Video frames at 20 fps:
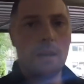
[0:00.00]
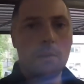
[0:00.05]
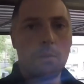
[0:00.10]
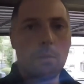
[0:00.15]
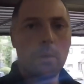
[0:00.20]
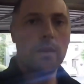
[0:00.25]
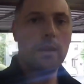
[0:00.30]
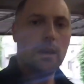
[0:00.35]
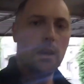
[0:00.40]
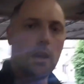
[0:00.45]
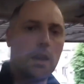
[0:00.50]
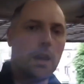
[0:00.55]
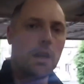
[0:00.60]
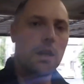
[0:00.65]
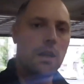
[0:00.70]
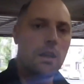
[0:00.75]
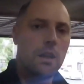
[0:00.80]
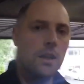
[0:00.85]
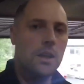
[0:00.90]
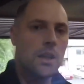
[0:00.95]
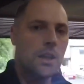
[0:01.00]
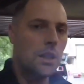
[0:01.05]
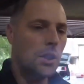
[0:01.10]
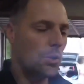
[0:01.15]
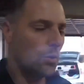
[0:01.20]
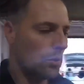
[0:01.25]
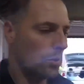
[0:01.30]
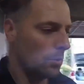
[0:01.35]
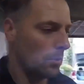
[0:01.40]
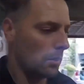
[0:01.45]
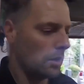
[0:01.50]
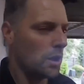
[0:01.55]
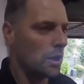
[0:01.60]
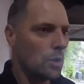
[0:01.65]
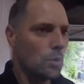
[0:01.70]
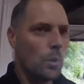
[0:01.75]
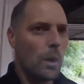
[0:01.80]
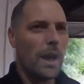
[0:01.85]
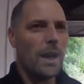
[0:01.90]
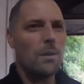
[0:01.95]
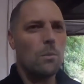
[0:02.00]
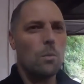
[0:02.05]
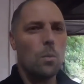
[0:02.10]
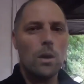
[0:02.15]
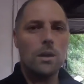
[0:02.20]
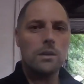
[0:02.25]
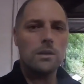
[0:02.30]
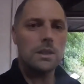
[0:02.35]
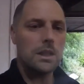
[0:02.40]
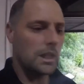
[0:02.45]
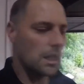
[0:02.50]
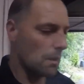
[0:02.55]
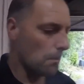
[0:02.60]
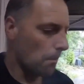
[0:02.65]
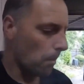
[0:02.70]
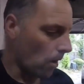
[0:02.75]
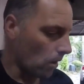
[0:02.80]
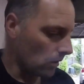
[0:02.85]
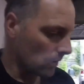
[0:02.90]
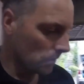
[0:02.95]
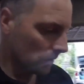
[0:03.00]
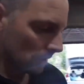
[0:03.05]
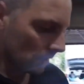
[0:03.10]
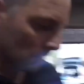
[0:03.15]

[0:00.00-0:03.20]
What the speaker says: with a UN1 gearbox.